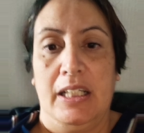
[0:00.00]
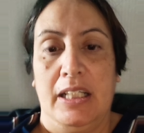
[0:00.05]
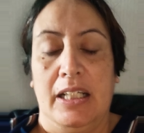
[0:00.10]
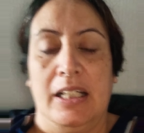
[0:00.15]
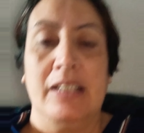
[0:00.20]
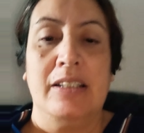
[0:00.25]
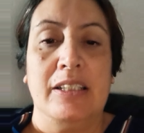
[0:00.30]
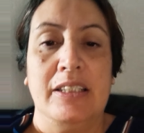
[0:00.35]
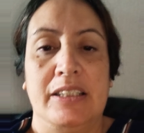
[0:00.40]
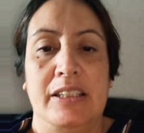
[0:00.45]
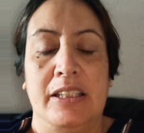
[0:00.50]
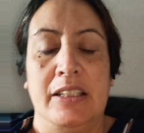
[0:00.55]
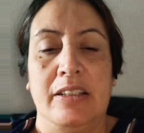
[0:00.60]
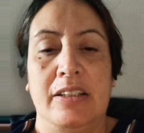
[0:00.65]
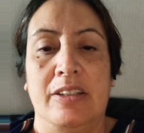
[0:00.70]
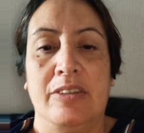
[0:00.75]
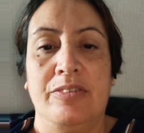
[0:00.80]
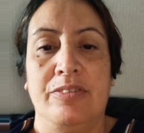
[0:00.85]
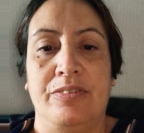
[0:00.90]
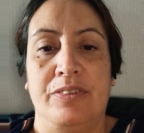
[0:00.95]
And I
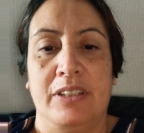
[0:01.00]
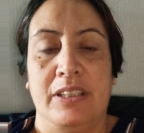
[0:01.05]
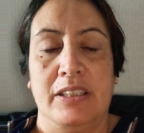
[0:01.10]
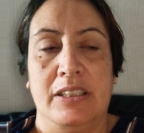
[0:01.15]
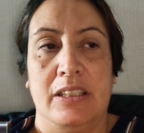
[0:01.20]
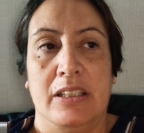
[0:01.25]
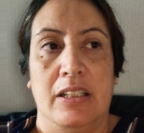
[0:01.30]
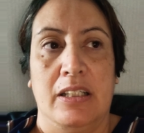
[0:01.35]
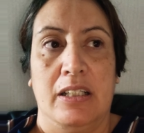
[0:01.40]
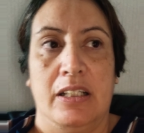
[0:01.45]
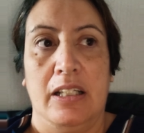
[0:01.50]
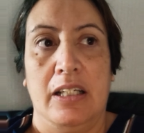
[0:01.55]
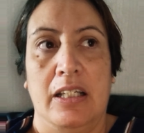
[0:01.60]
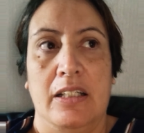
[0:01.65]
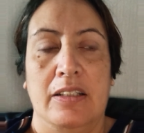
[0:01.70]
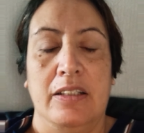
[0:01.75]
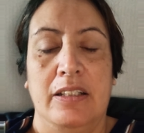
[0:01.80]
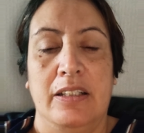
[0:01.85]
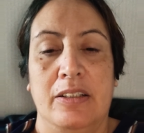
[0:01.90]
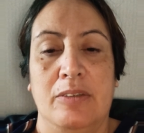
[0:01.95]
checked the freezer
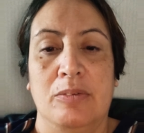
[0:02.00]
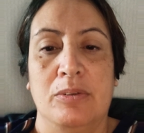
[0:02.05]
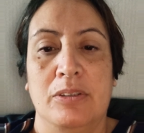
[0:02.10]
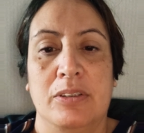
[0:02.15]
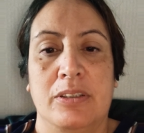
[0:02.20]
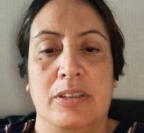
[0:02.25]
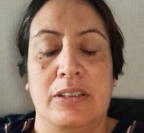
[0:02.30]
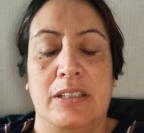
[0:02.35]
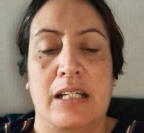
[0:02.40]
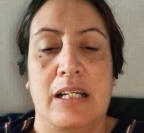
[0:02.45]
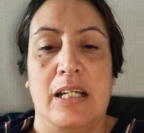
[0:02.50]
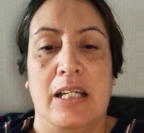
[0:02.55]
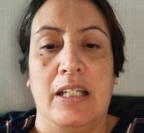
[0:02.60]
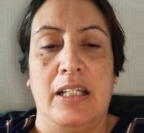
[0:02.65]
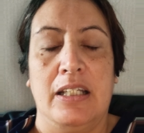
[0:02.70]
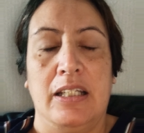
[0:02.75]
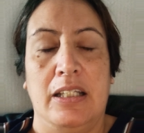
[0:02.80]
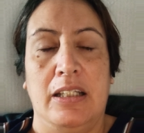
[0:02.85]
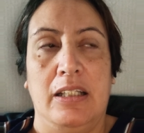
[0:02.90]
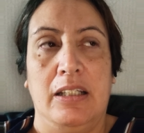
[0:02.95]
and there was
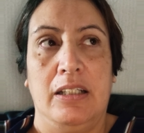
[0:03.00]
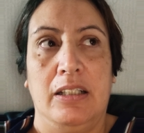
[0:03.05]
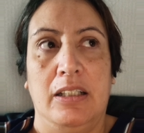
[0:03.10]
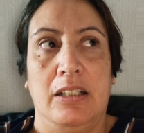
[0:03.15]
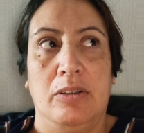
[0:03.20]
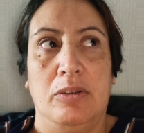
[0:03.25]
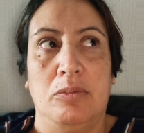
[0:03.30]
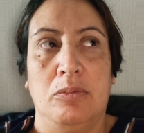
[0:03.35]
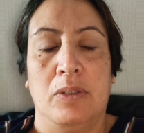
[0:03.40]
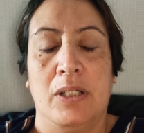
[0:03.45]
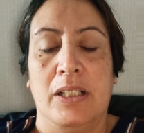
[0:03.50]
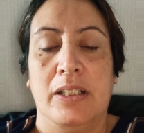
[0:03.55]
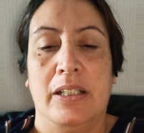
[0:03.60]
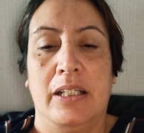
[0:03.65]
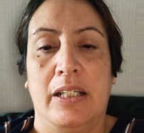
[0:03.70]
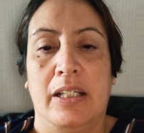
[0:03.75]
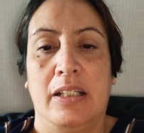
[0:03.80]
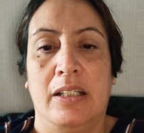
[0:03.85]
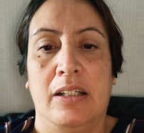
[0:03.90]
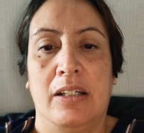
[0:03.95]
a 1
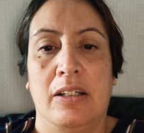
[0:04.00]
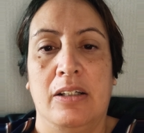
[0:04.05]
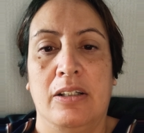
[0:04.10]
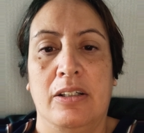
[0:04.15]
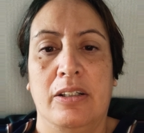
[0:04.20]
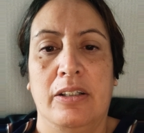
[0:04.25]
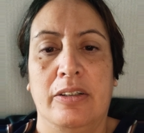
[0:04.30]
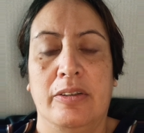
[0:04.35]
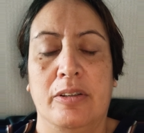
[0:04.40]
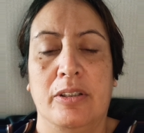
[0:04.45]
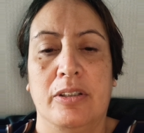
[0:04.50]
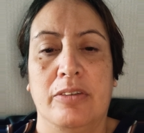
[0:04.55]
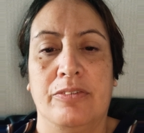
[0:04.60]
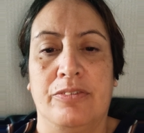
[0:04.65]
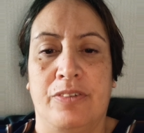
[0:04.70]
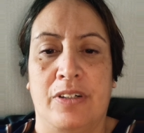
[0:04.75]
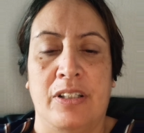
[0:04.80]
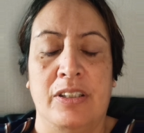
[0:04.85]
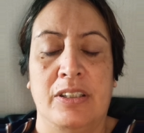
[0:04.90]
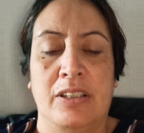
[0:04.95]
kilo
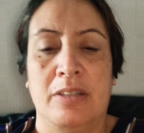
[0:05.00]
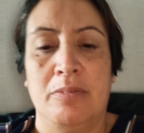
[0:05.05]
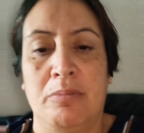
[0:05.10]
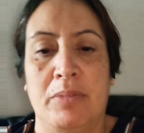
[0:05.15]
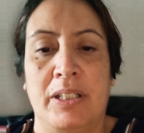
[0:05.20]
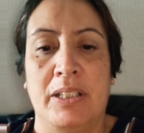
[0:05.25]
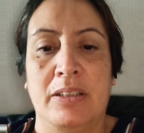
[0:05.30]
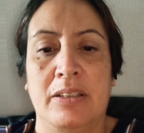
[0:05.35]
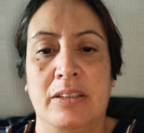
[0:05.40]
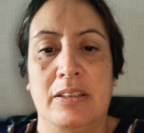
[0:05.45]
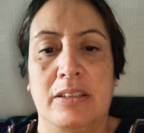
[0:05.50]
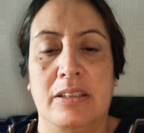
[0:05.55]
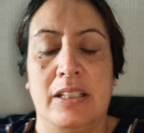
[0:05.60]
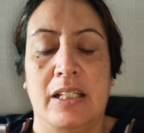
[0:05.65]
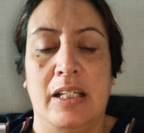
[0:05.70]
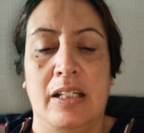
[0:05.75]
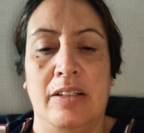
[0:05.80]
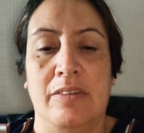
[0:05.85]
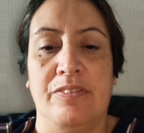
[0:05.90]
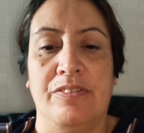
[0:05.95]
frozen mince
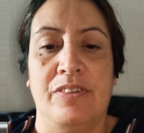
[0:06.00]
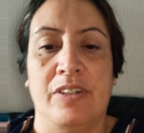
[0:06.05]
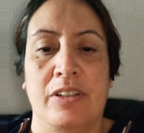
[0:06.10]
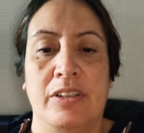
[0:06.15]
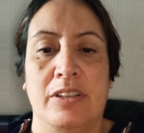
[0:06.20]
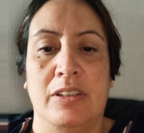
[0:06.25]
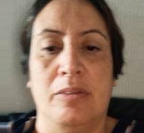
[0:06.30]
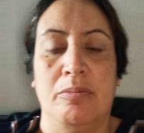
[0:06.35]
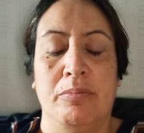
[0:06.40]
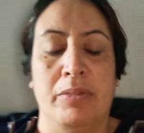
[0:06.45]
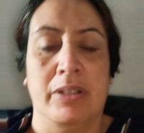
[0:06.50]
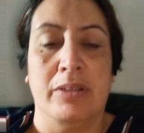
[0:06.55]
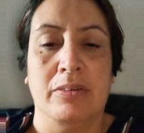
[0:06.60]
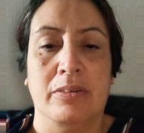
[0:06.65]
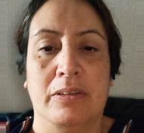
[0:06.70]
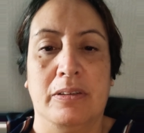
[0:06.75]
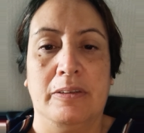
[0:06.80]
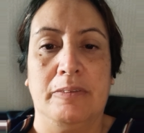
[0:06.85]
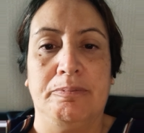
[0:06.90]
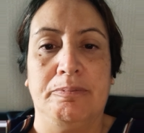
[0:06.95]
and a frozen milk.